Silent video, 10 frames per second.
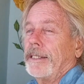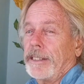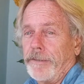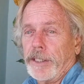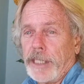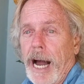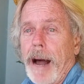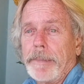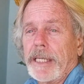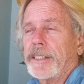different
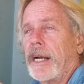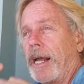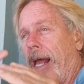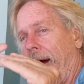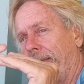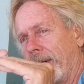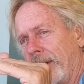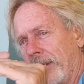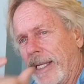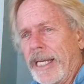topics. And I have
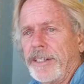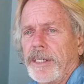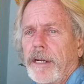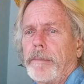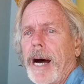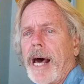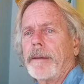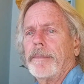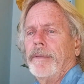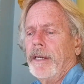the links in the
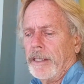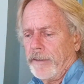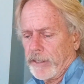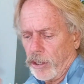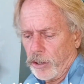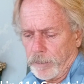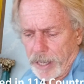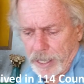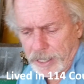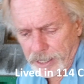bottom. If you go to
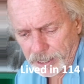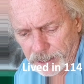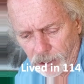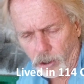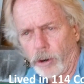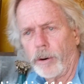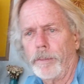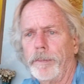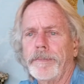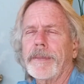my
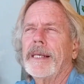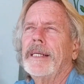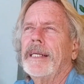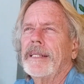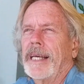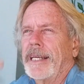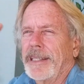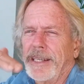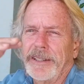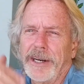home
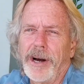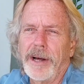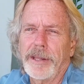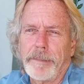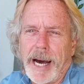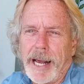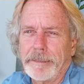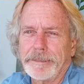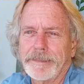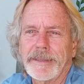thing, they're all in the
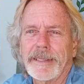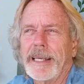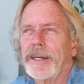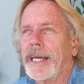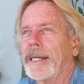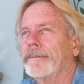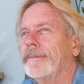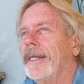bottom. Okay.